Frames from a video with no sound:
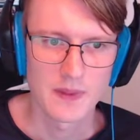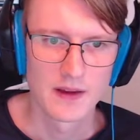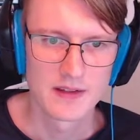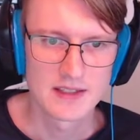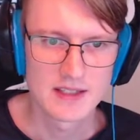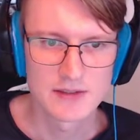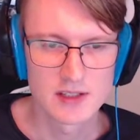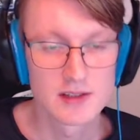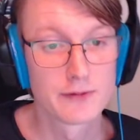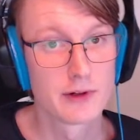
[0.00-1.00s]
This gives
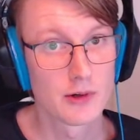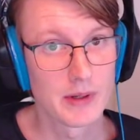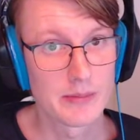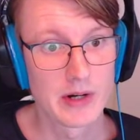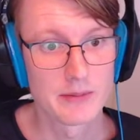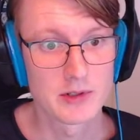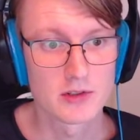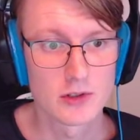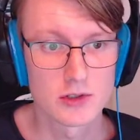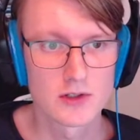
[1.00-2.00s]
us the following parameter choice.